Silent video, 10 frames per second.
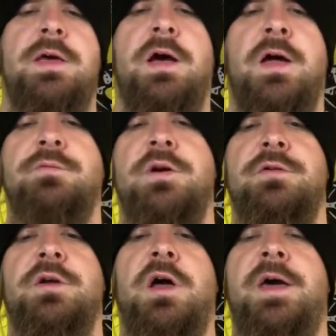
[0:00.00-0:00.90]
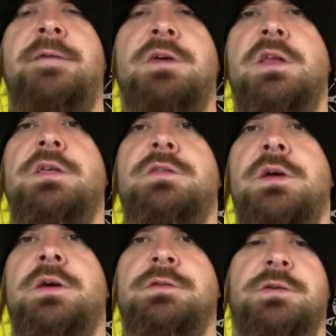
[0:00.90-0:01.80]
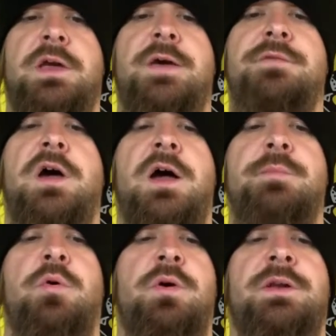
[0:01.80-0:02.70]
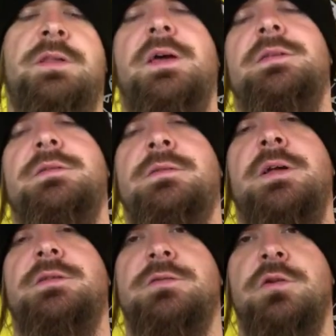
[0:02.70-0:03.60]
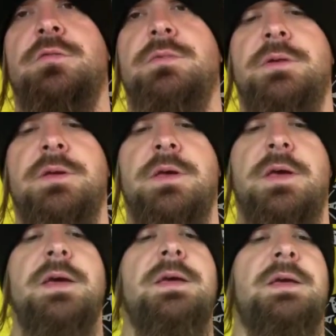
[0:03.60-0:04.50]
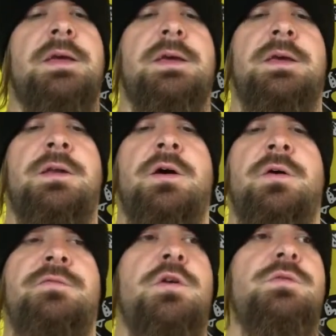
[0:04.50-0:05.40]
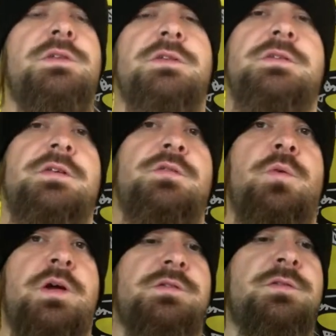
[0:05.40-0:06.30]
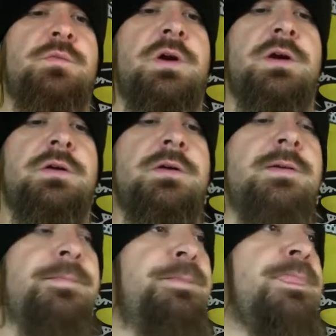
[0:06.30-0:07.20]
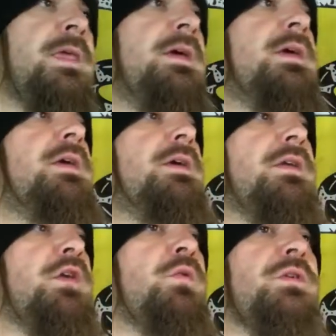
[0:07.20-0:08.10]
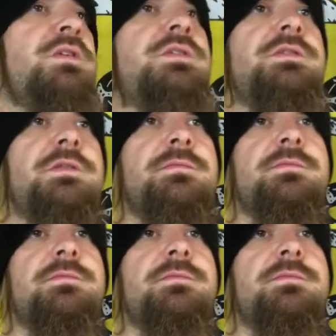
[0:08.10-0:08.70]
not have anything than have a high point. Now that's stupid. And, you know, if you was in a situation where you were just,